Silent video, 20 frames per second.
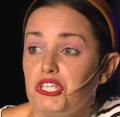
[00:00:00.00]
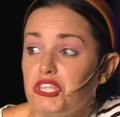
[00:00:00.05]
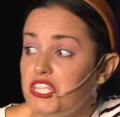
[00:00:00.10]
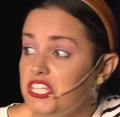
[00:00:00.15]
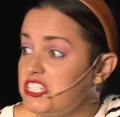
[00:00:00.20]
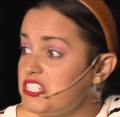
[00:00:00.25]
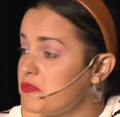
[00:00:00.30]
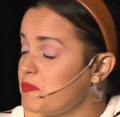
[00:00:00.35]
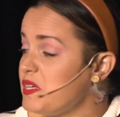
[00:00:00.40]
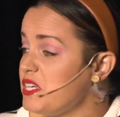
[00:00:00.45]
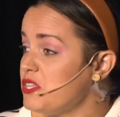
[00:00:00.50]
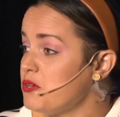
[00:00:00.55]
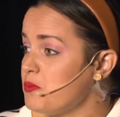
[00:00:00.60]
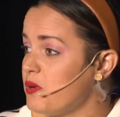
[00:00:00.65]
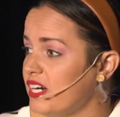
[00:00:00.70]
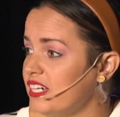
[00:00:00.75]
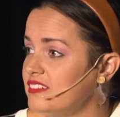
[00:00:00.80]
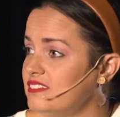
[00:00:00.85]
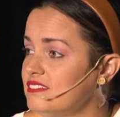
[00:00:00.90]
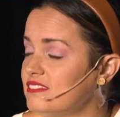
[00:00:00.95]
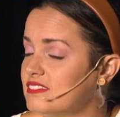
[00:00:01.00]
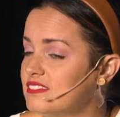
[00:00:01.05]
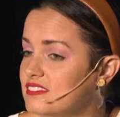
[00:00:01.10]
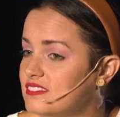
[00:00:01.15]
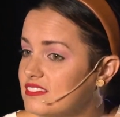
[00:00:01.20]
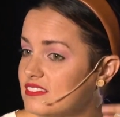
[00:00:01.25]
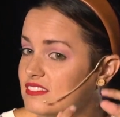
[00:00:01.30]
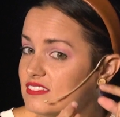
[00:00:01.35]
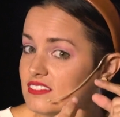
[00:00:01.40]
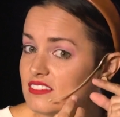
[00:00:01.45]
could this be the one?
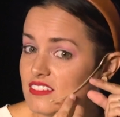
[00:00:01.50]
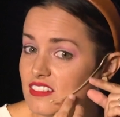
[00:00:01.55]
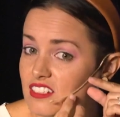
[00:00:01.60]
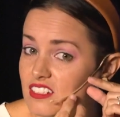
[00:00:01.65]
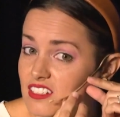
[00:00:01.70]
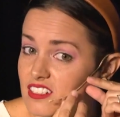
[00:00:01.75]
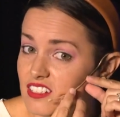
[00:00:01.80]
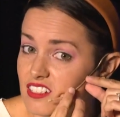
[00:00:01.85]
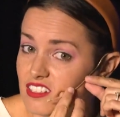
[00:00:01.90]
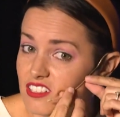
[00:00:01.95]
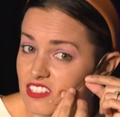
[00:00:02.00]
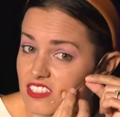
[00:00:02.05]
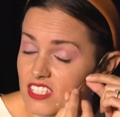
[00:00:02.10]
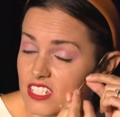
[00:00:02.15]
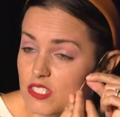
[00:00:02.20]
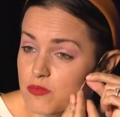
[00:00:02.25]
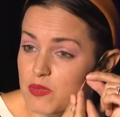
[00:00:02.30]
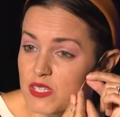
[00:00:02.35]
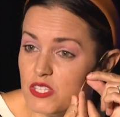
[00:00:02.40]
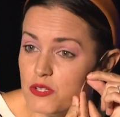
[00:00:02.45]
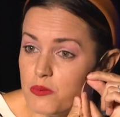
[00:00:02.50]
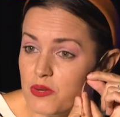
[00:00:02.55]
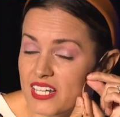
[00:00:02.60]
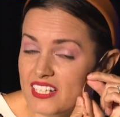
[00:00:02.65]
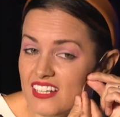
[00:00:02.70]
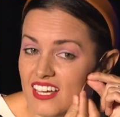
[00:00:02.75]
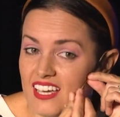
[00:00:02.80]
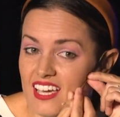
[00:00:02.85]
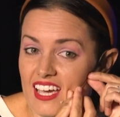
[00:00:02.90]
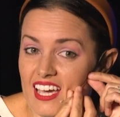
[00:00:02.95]
Could this be
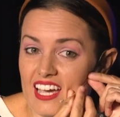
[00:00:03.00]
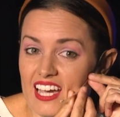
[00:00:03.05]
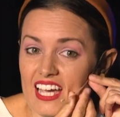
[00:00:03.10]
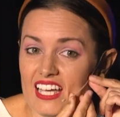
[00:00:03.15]
the one?